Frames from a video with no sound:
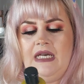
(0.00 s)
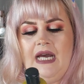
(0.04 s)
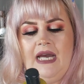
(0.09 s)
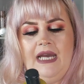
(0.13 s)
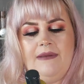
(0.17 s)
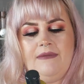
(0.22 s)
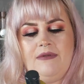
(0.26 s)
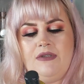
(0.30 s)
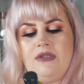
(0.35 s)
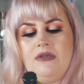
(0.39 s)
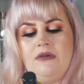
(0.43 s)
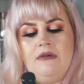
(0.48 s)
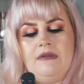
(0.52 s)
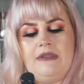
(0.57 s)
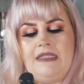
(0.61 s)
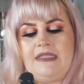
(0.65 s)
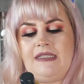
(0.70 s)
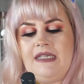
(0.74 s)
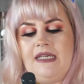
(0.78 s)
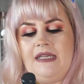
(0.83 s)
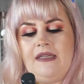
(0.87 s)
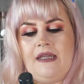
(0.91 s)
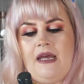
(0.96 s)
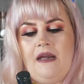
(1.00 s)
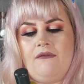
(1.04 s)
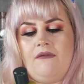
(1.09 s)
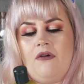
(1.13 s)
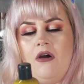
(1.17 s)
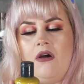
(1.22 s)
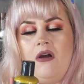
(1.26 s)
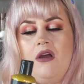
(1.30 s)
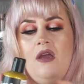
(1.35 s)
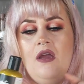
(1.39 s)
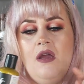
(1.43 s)
I'm totally saying that
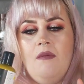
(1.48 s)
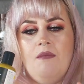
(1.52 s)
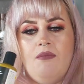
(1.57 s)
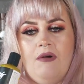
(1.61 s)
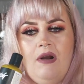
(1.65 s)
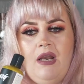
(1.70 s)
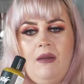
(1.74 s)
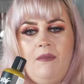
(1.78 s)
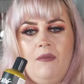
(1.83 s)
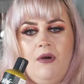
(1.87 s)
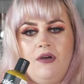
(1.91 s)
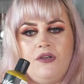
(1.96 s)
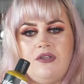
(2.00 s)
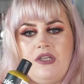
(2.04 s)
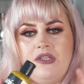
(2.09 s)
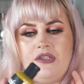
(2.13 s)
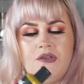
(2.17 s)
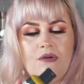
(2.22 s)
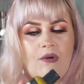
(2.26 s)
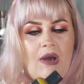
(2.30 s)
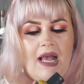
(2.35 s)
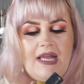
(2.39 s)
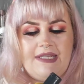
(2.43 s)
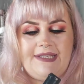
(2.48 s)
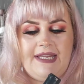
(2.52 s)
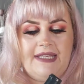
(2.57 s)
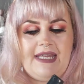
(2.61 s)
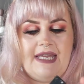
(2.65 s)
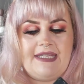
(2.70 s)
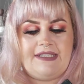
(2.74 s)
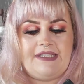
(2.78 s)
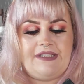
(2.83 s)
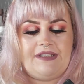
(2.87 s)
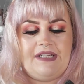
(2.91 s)
wrong. Pretty much there's no
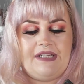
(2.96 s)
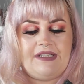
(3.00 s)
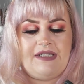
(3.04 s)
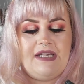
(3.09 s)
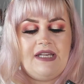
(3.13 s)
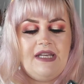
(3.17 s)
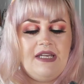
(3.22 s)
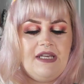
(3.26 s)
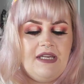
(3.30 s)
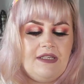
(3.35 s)
SLS in it.